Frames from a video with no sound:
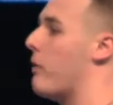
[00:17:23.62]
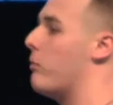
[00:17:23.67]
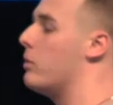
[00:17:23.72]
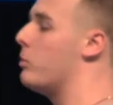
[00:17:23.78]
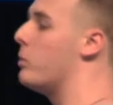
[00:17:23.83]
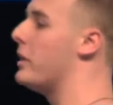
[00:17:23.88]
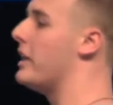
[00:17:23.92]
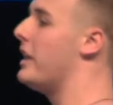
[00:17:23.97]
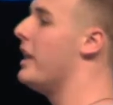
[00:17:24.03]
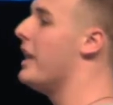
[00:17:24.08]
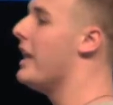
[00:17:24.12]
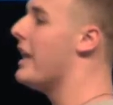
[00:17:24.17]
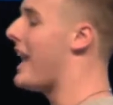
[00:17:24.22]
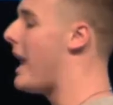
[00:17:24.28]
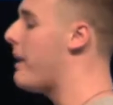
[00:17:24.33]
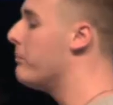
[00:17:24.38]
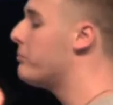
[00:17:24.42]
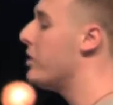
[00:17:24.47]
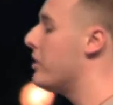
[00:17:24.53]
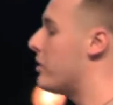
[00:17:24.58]
when we
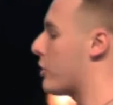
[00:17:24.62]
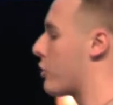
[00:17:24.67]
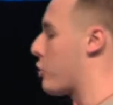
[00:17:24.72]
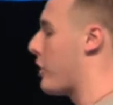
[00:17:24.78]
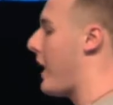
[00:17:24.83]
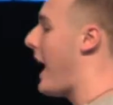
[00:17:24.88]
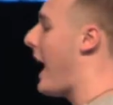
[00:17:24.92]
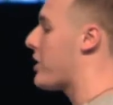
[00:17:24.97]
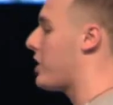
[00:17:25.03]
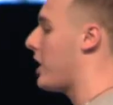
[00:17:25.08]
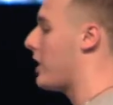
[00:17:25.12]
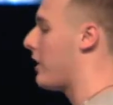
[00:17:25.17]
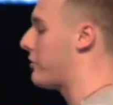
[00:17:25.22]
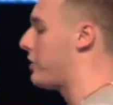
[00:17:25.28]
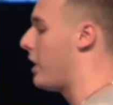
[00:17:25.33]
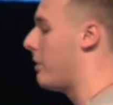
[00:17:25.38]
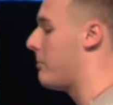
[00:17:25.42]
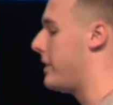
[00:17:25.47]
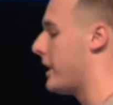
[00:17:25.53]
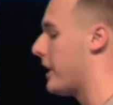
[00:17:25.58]
empty the trash out of
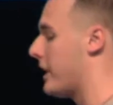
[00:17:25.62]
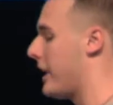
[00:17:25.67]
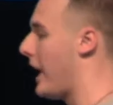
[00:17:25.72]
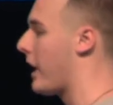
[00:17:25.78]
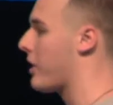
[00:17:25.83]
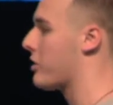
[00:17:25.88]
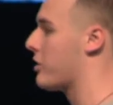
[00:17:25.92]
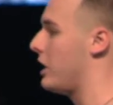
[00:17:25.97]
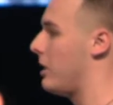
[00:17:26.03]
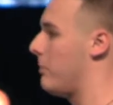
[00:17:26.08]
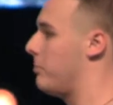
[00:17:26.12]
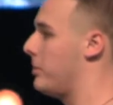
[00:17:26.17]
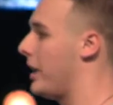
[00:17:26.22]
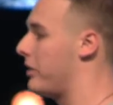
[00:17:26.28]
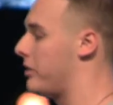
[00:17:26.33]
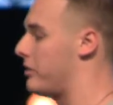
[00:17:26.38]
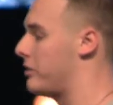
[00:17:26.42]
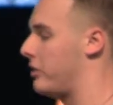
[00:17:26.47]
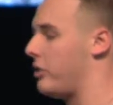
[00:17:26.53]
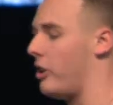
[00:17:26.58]
something, it actually
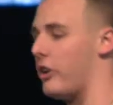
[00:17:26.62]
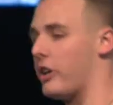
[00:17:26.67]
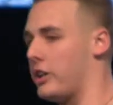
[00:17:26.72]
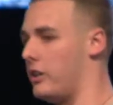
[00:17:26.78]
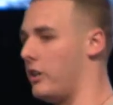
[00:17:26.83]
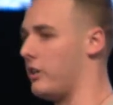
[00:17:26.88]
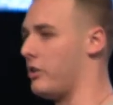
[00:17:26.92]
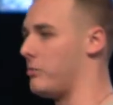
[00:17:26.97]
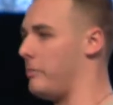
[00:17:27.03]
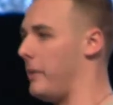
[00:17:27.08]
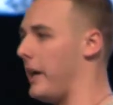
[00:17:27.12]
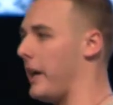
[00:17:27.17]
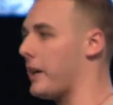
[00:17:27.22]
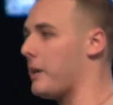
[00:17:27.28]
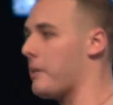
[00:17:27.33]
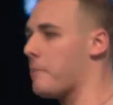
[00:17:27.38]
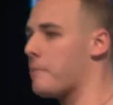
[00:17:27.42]
places a target on its back.